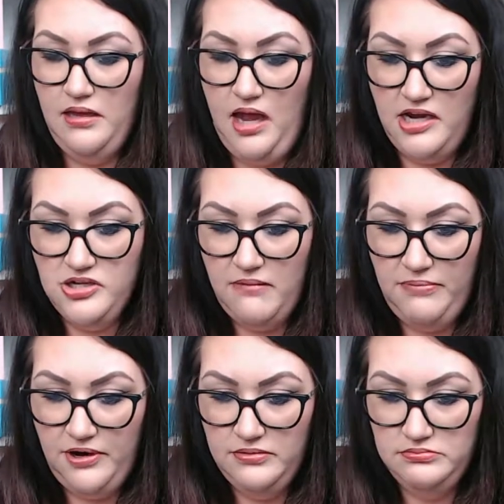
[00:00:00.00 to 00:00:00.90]
Hi,
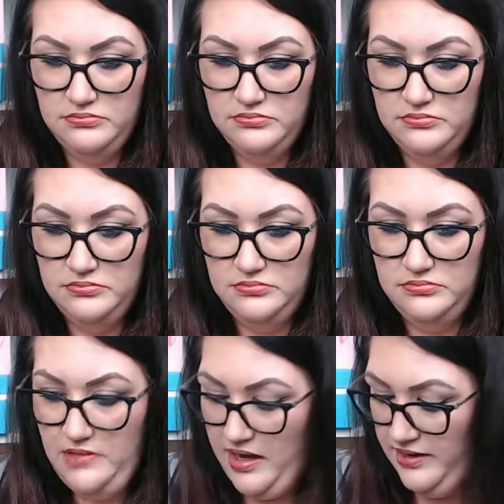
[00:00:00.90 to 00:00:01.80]
Chomper.
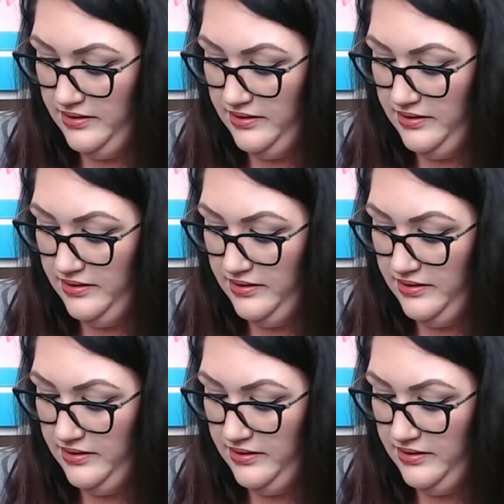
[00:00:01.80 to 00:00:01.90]
Hi.